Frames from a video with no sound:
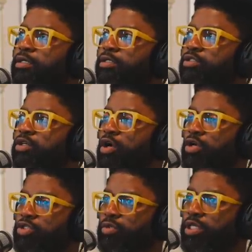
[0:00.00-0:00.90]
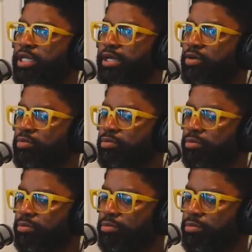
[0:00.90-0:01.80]
to also get help.
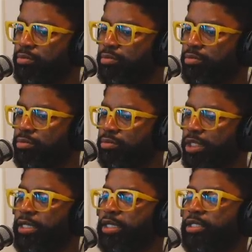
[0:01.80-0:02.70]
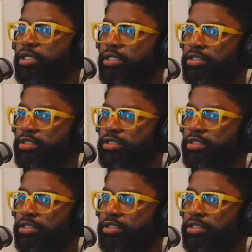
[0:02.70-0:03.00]
Like, it's